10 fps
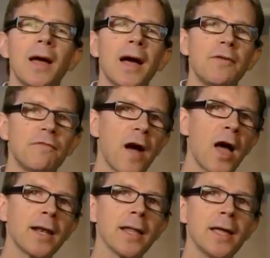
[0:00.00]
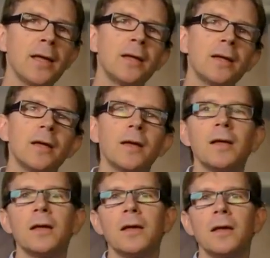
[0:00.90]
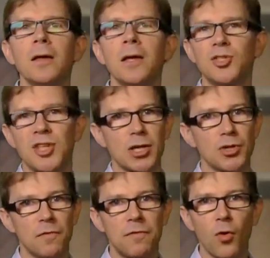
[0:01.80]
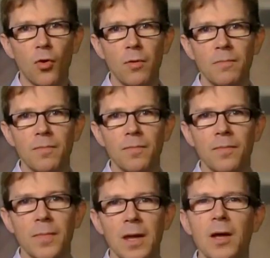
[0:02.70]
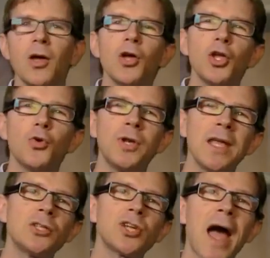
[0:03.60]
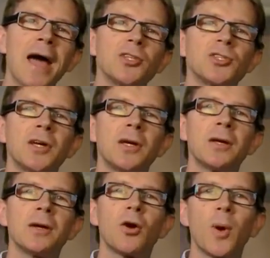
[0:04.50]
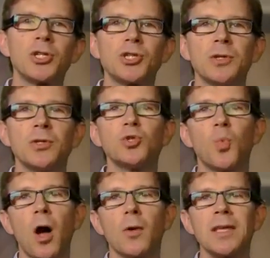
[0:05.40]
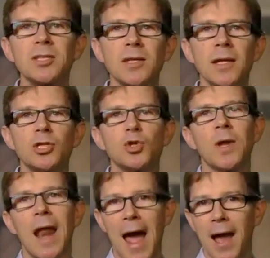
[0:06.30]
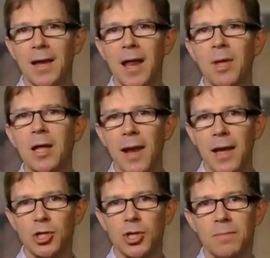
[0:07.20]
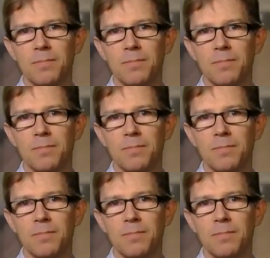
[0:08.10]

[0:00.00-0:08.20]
And finally, in section 4, you'll need to answer questions while listening to an academic lecture.